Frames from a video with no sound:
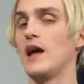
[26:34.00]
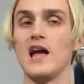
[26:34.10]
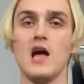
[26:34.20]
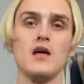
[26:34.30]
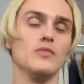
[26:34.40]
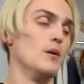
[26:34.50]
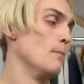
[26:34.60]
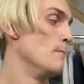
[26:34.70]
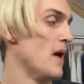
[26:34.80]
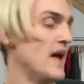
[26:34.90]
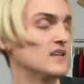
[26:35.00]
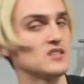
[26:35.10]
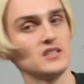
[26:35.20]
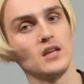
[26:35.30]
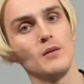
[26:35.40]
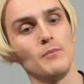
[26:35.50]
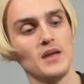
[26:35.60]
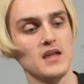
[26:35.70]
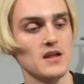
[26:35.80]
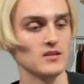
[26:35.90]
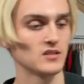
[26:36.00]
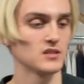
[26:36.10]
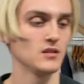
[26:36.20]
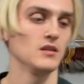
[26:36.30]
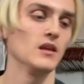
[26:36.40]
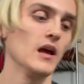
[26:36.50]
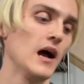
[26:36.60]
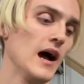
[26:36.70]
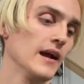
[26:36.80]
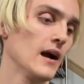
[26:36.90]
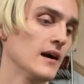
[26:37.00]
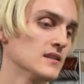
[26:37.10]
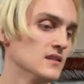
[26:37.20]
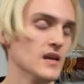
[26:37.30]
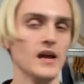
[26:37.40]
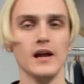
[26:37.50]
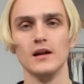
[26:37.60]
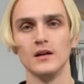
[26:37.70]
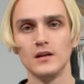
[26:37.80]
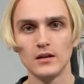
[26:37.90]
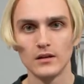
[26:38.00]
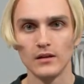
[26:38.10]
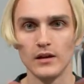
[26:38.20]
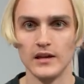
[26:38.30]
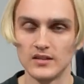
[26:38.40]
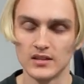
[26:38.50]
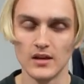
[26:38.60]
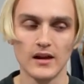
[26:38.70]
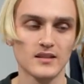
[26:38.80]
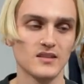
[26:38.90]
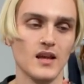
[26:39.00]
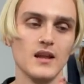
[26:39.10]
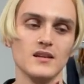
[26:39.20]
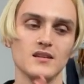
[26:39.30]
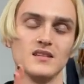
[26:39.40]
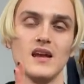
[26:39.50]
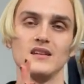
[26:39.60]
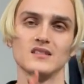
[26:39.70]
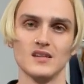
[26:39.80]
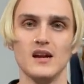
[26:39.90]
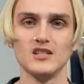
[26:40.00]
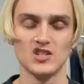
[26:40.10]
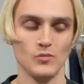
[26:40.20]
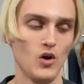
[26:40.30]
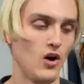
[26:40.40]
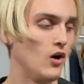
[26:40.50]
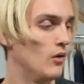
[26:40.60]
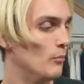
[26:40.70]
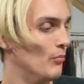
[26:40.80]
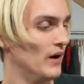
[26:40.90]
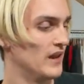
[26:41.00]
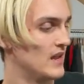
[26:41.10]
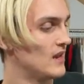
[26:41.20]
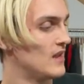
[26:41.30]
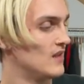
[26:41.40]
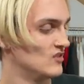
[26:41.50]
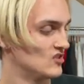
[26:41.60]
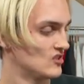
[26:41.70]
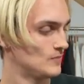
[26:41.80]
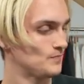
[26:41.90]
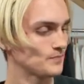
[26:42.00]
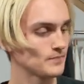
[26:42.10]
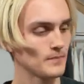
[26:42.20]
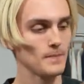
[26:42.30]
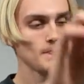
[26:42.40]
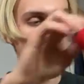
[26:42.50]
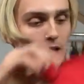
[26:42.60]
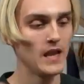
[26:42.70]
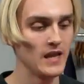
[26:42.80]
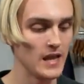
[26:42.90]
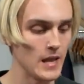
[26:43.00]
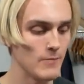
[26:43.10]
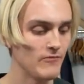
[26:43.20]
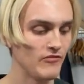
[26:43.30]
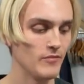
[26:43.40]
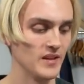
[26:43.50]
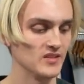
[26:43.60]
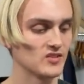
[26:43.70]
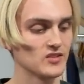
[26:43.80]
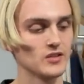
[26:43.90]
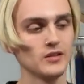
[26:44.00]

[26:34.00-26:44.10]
And the best piece that I got today it sucks that it is a size small, but it is an infamous